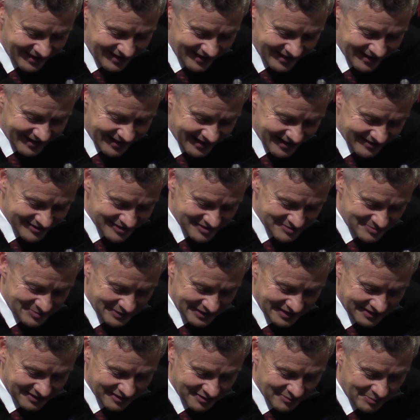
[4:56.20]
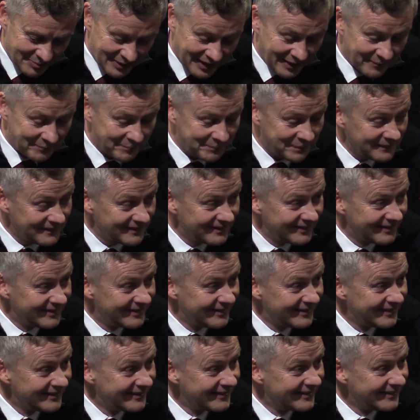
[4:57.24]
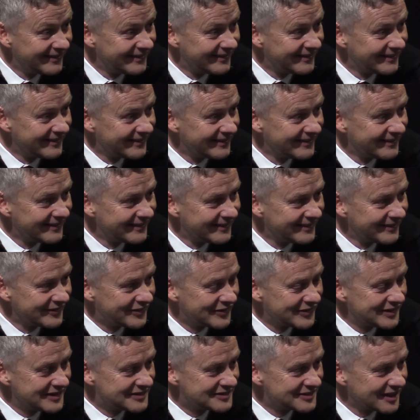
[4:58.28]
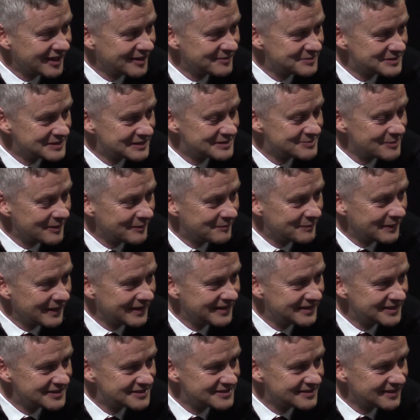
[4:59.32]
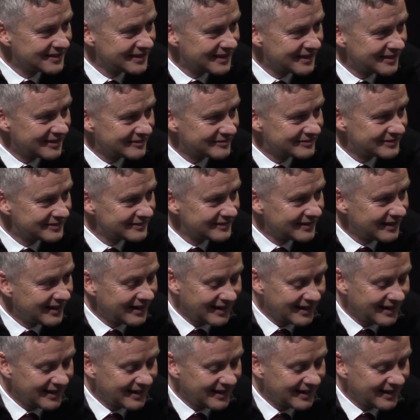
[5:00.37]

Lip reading: I haven't beaten Pep three times. It's my players that have.